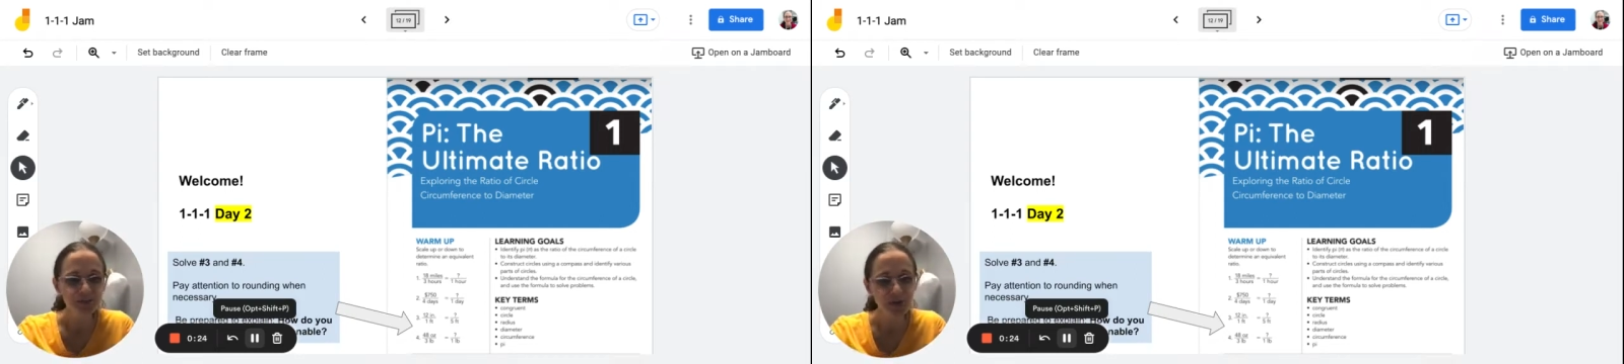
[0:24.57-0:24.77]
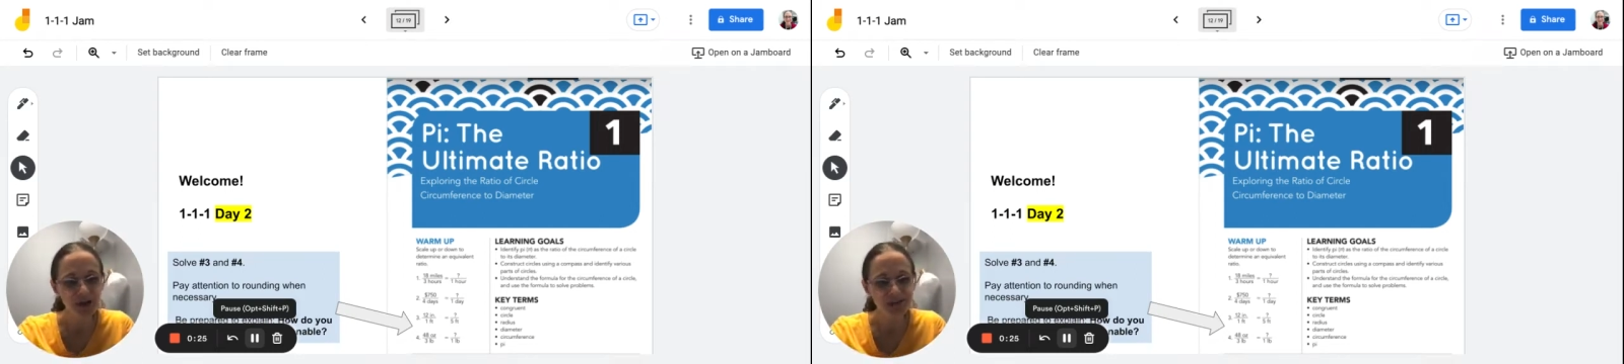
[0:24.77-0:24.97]

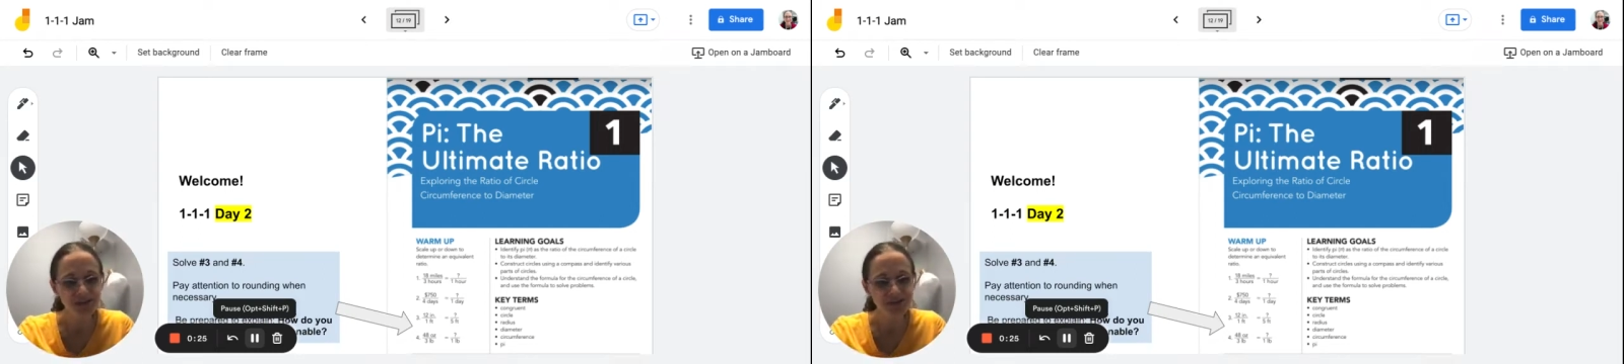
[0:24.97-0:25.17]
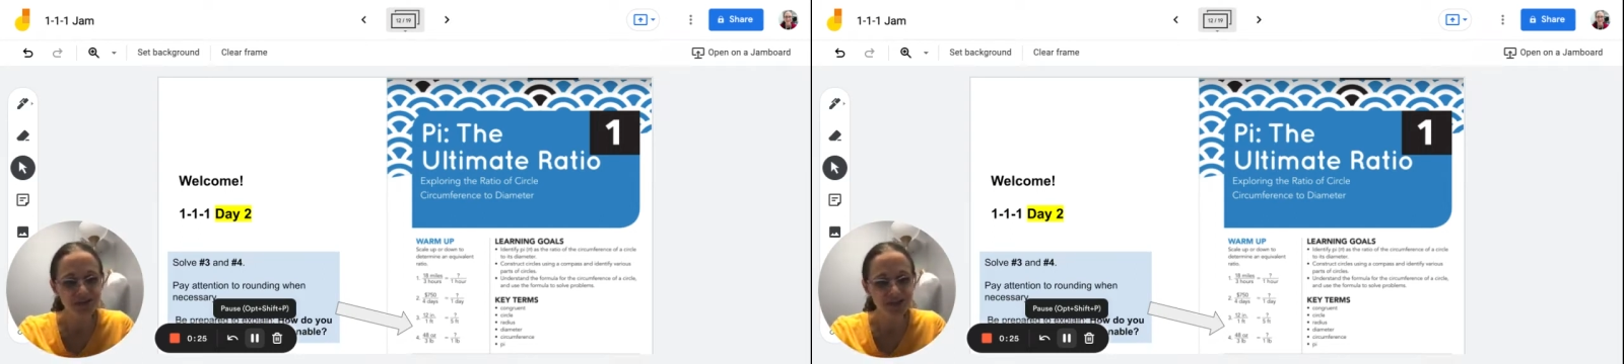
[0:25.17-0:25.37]
So pause
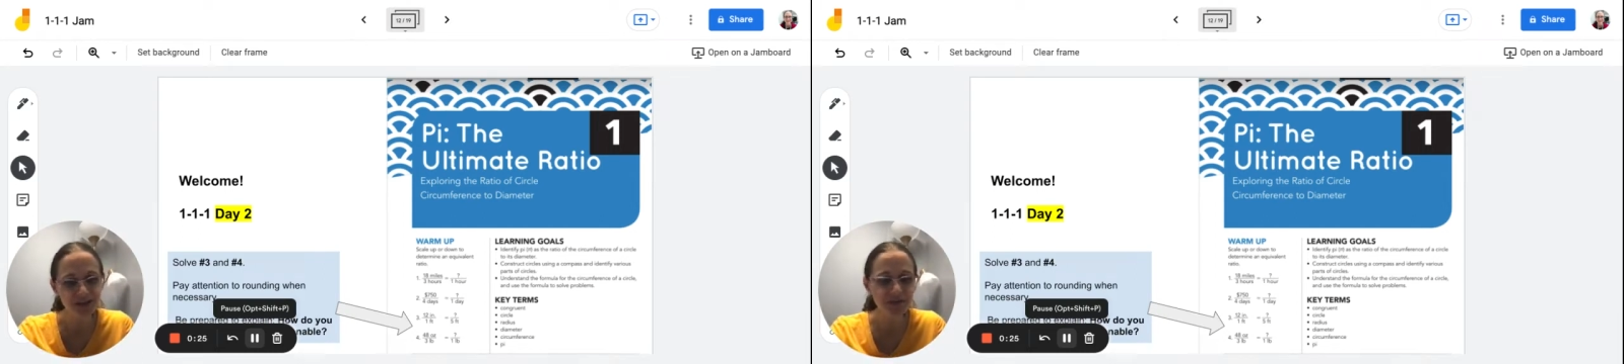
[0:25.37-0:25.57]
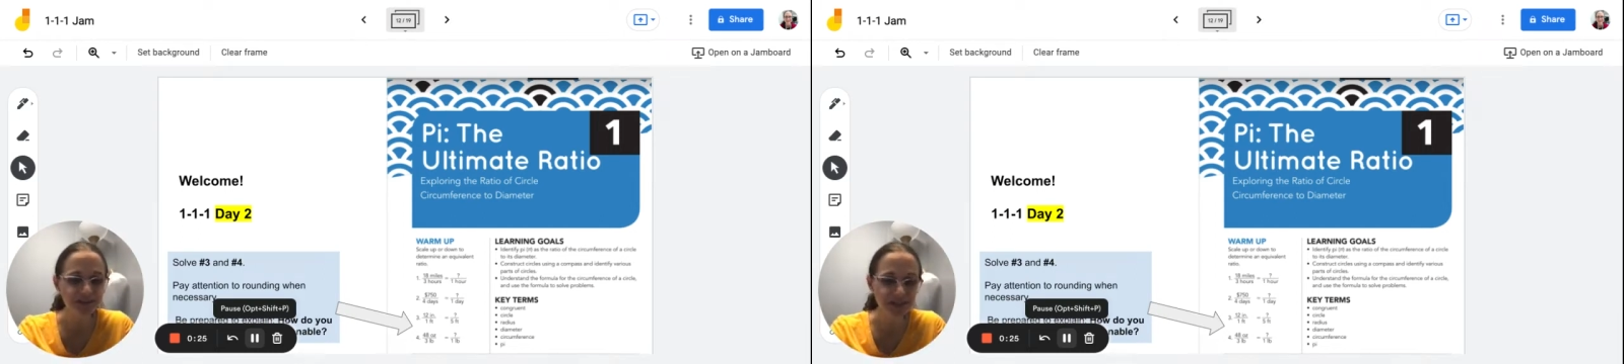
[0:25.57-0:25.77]
the
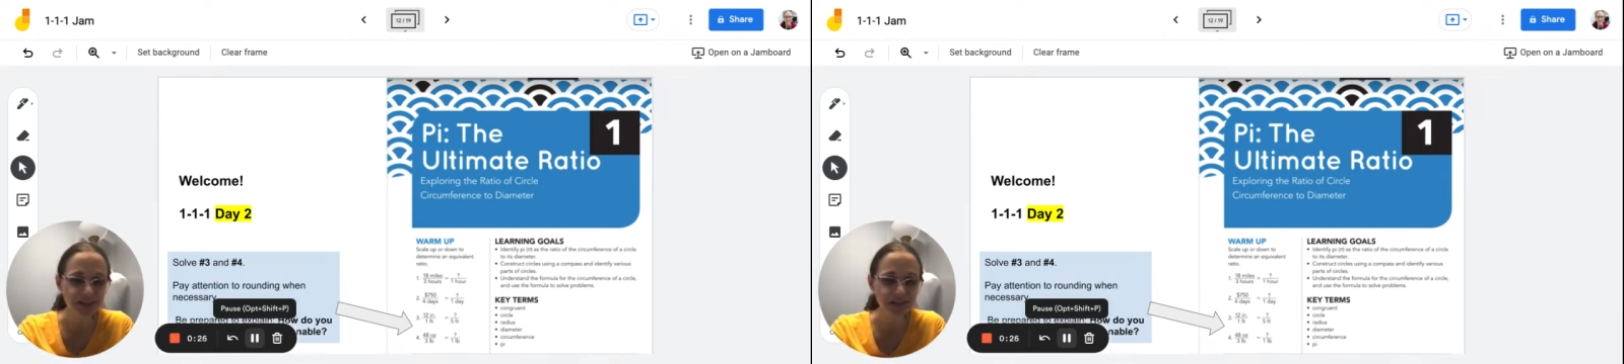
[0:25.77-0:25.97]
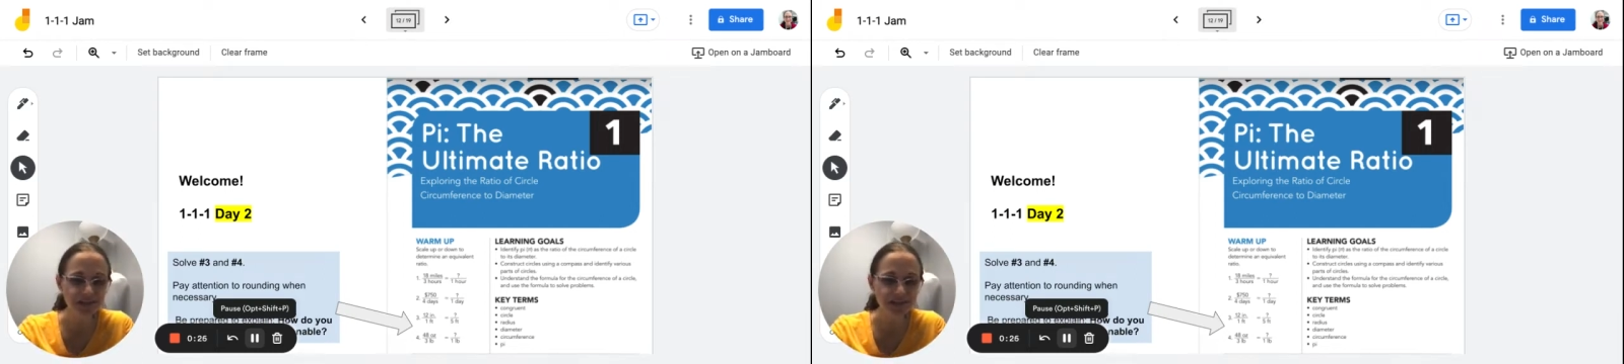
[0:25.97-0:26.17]
video and
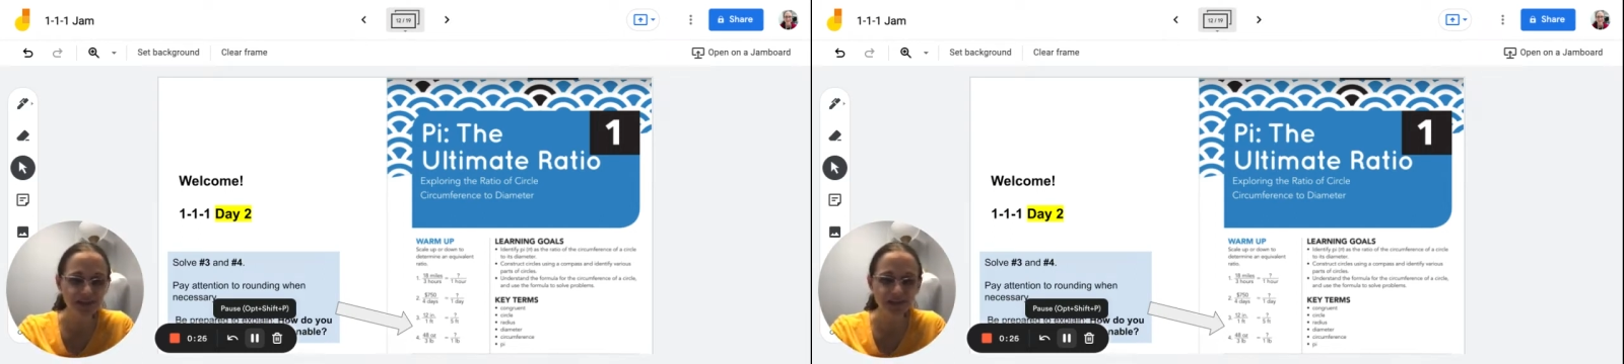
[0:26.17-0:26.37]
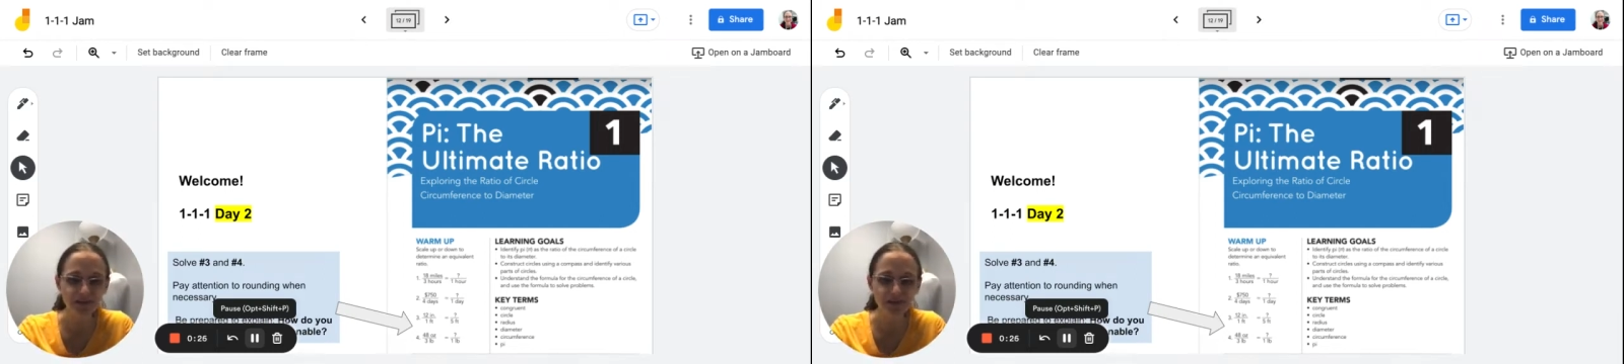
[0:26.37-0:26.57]
take a look
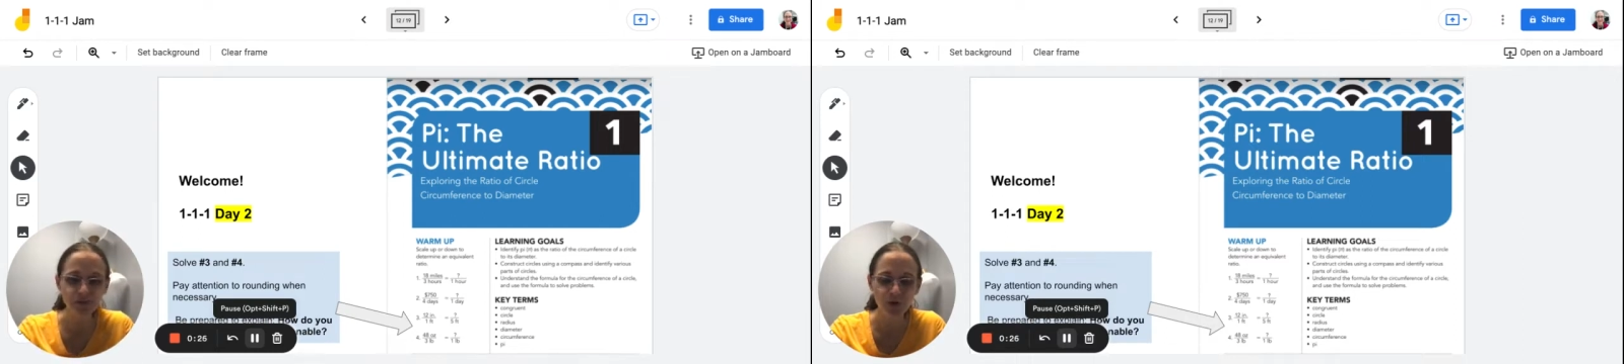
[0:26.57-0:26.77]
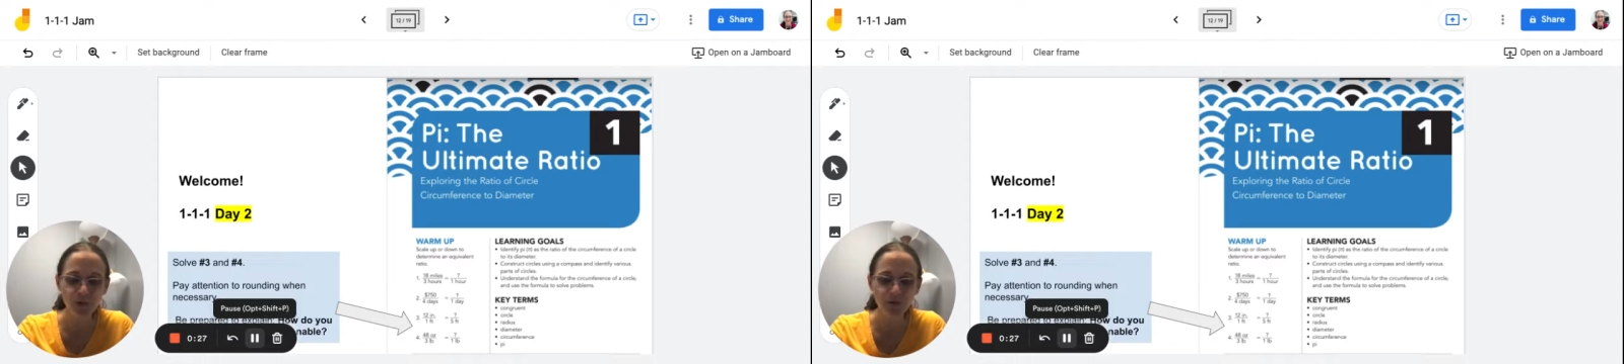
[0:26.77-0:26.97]
at those
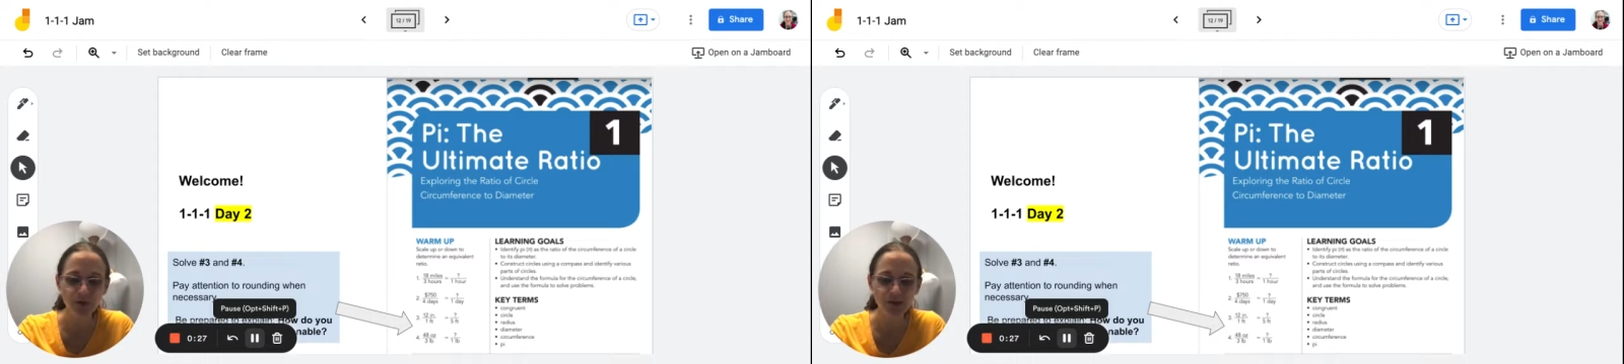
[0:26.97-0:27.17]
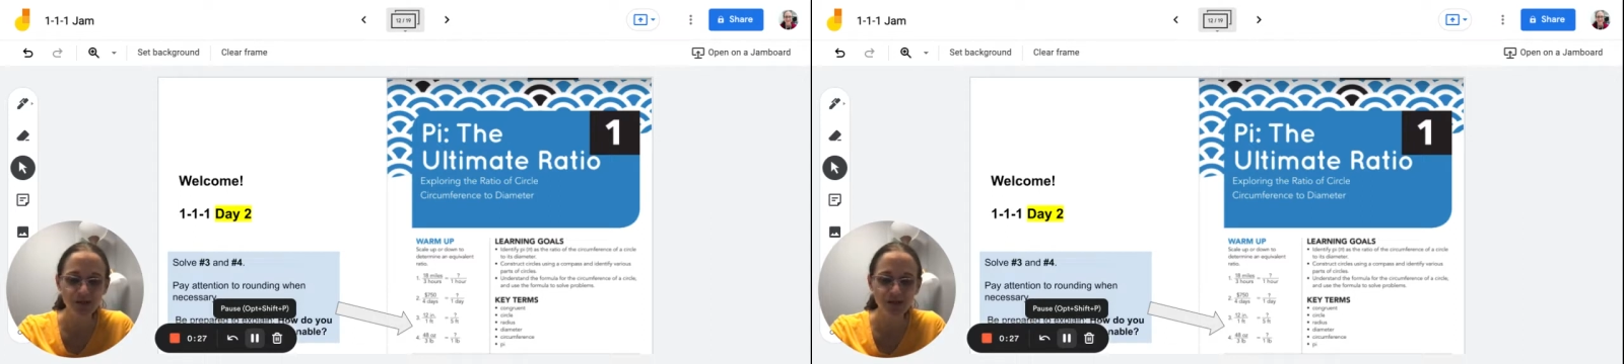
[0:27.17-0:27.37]
warm-up
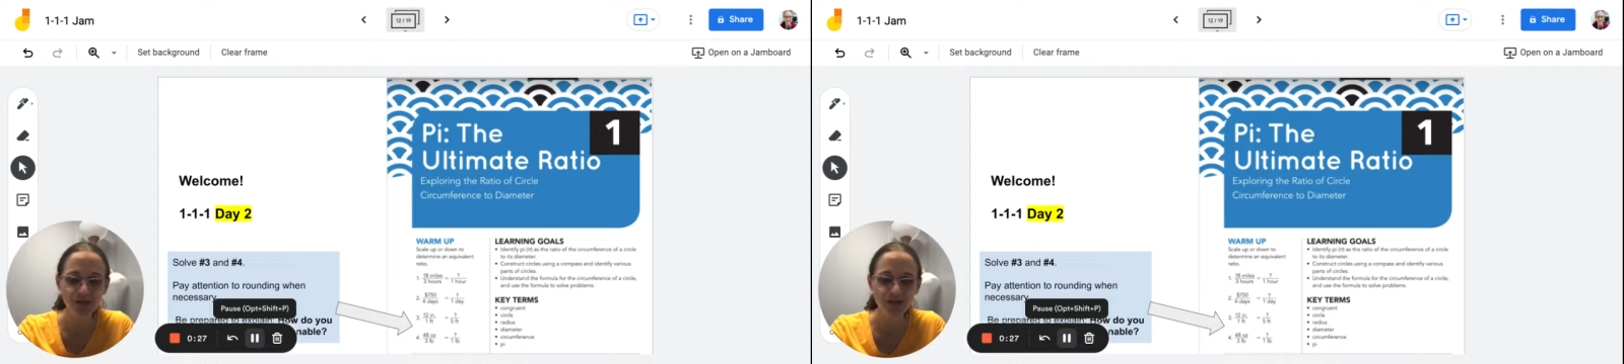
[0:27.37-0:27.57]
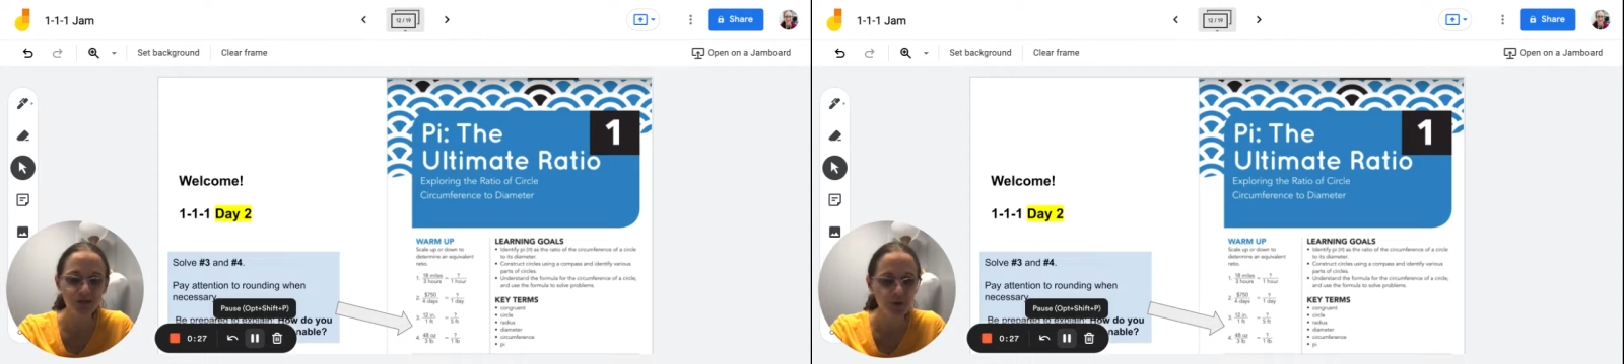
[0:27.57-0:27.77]
questions,